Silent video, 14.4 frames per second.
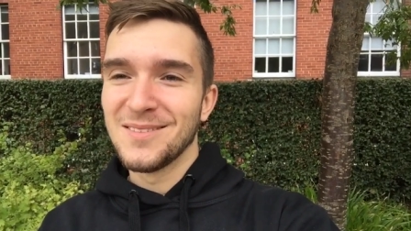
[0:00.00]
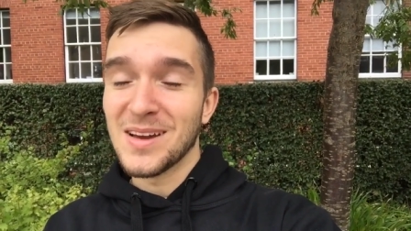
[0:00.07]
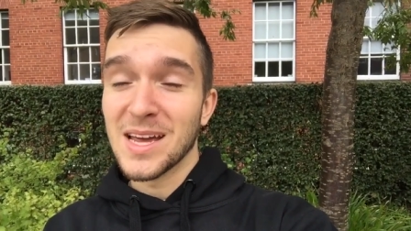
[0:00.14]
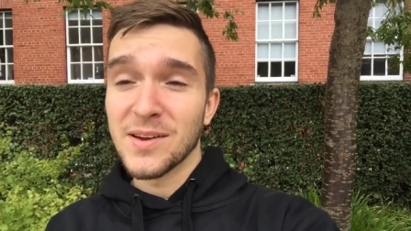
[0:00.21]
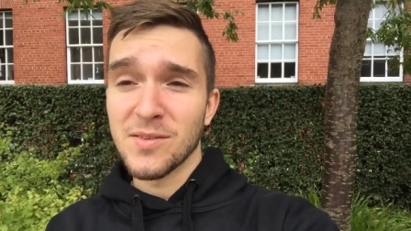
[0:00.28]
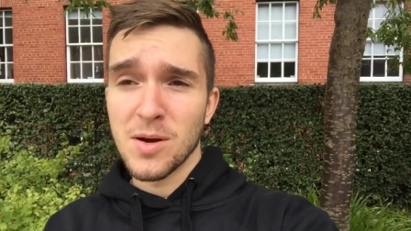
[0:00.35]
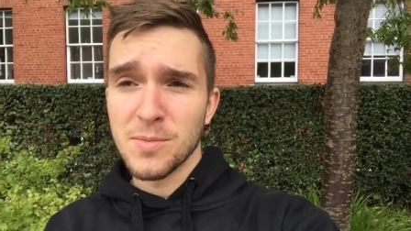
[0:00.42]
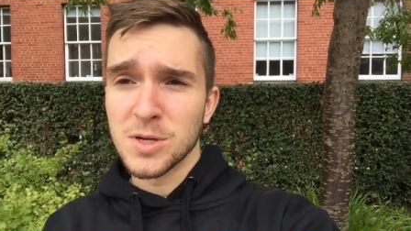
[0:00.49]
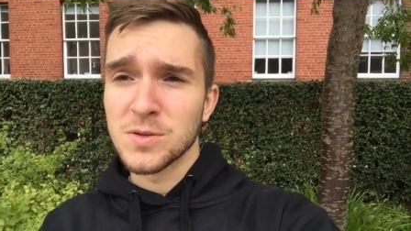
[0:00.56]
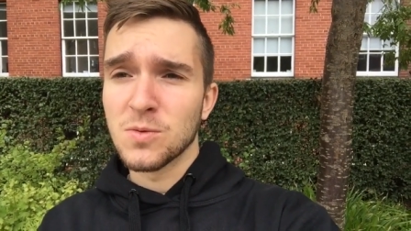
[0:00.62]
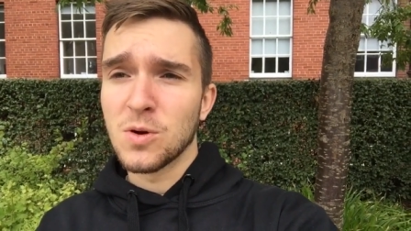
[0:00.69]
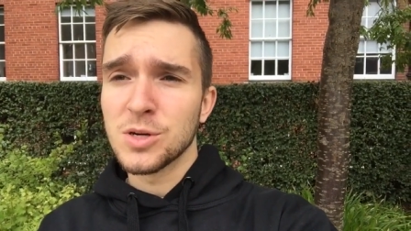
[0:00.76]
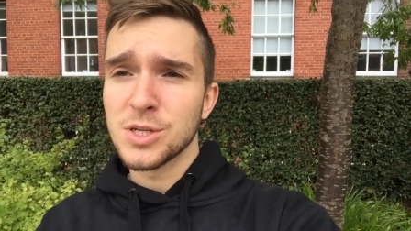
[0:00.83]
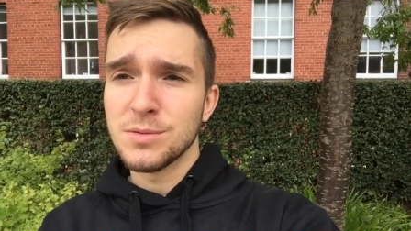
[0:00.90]
Thank you very much
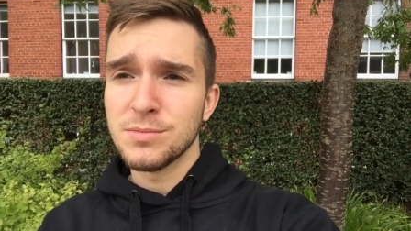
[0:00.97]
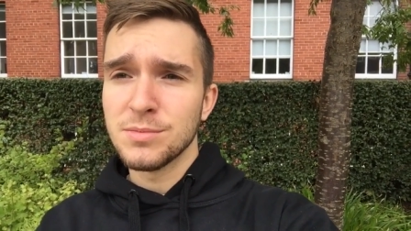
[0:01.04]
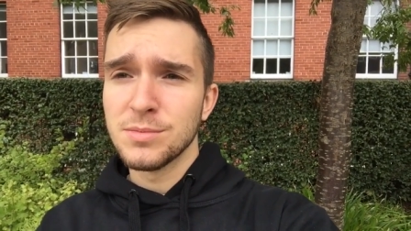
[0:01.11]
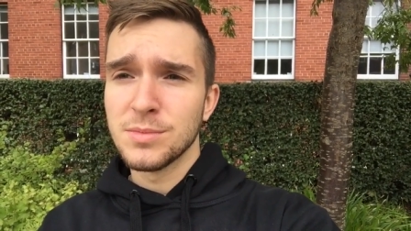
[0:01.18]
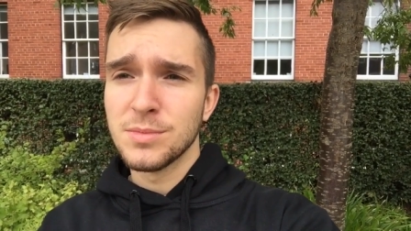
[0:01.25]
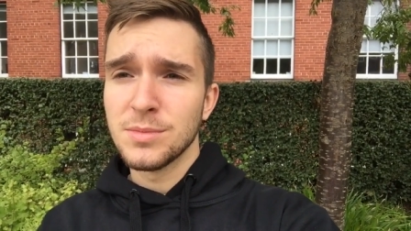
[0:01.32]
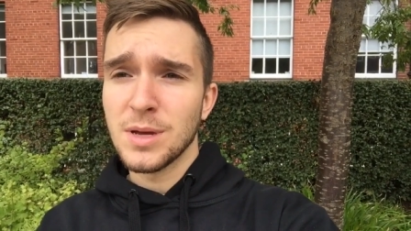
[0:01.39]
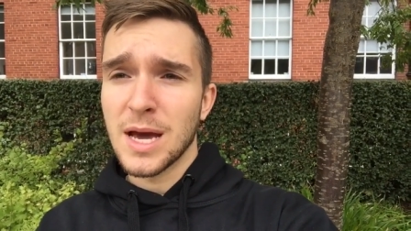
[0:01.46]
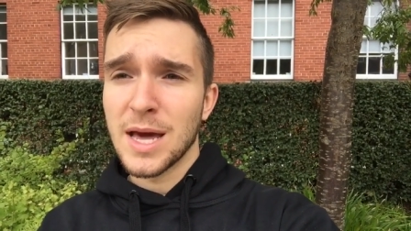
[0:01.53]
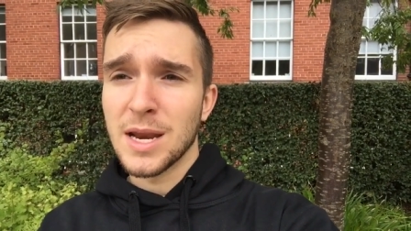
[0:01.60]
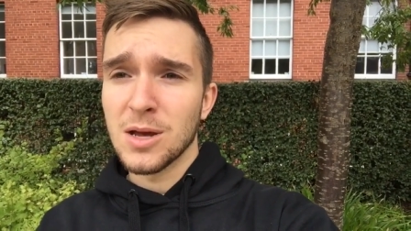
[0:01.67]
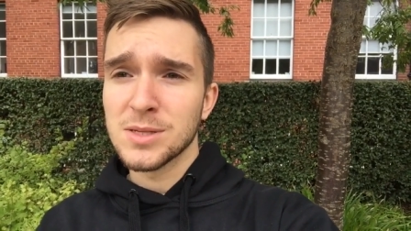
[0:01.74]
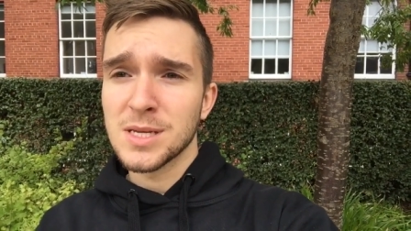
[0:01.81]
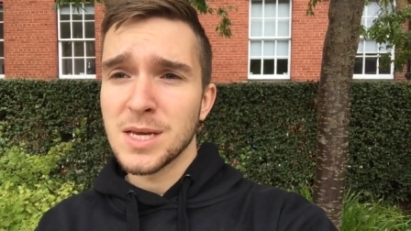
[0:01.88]
for watching,
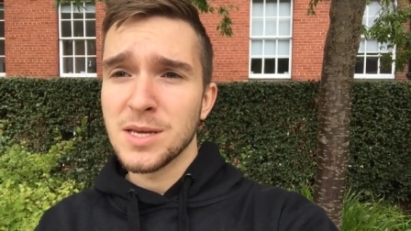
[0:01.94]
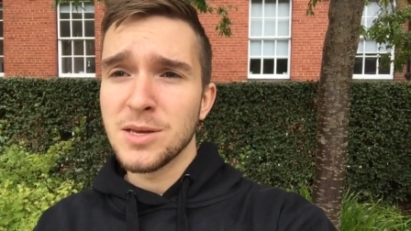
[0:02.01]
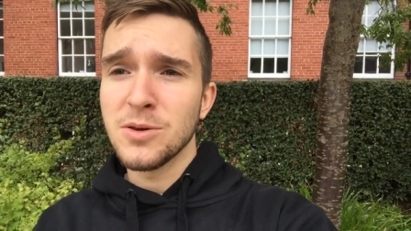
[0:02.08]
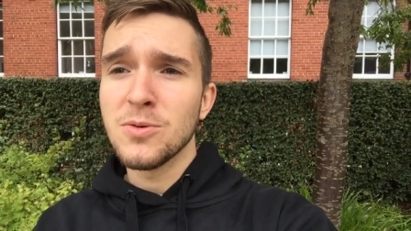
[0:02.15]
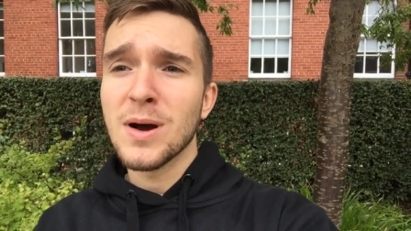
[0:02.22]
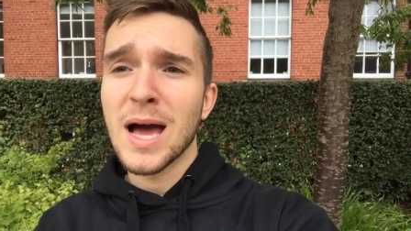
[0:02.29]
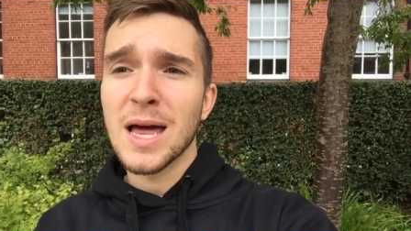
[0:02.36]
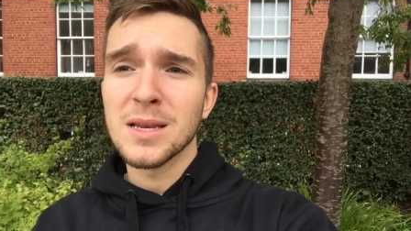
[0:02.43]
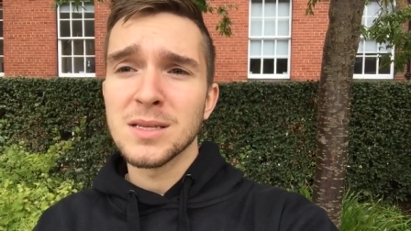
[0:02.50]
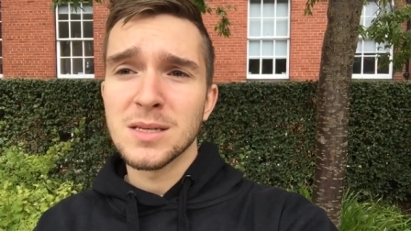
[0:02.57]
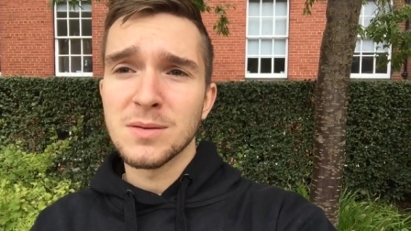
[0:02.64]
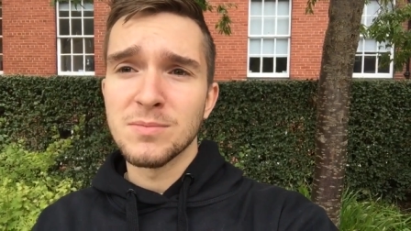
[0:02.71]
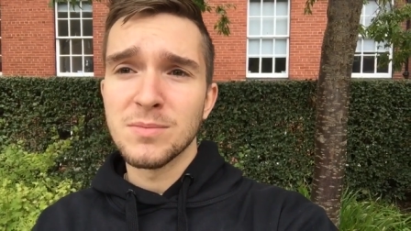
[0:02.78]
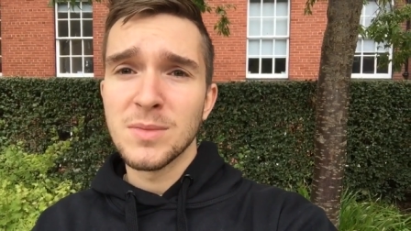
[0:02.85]
and I'll see you
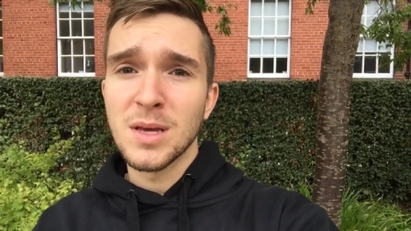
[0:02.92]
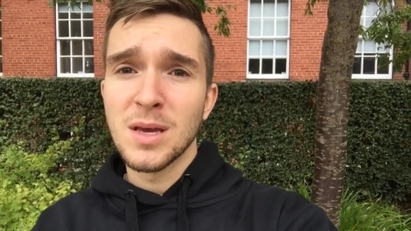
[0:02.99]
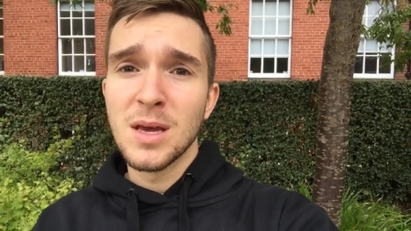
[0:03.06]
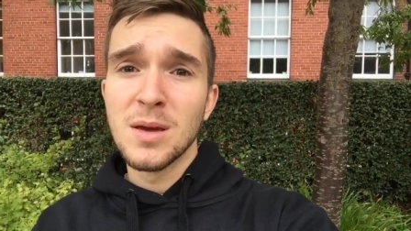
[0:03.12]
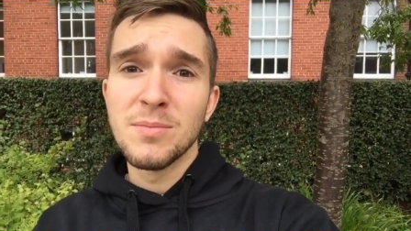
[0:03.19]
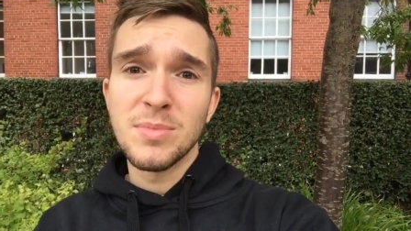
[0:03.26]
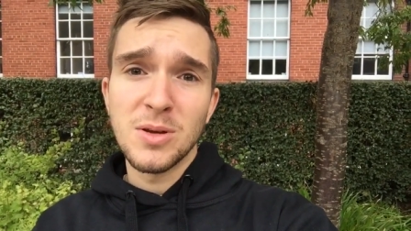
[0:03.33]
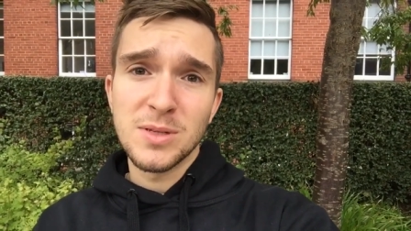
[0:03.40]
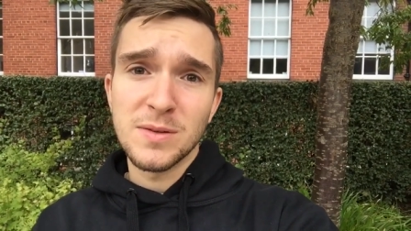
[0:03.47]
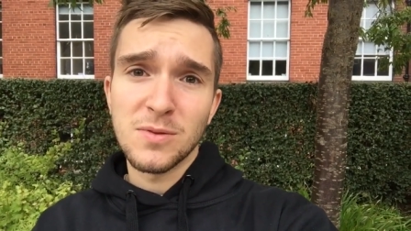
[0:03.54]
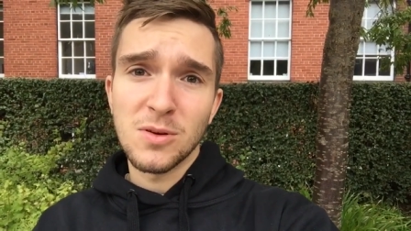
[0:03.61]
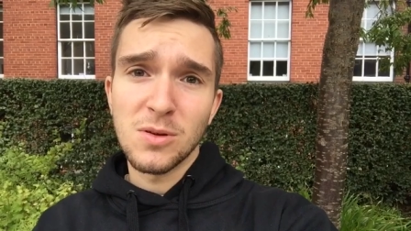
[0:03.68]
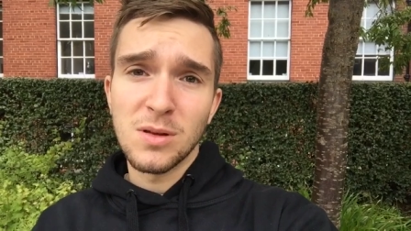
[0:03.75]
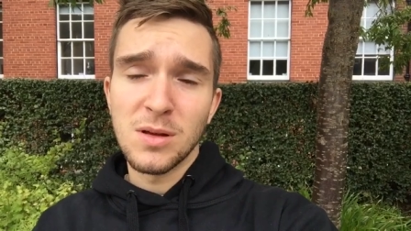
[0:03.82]
handsome,
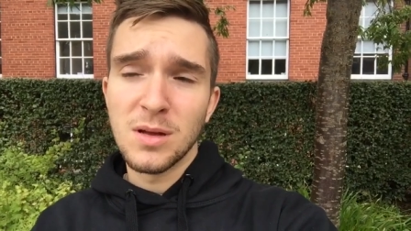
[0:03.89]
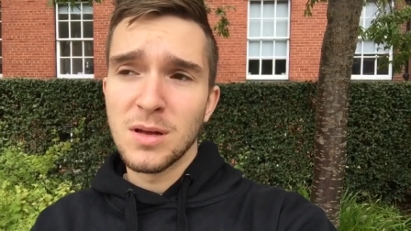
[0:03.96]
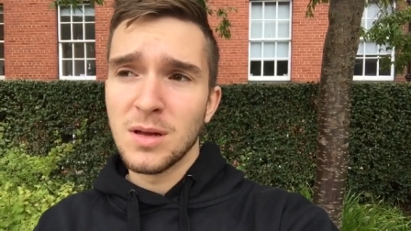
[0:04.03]
beautiful,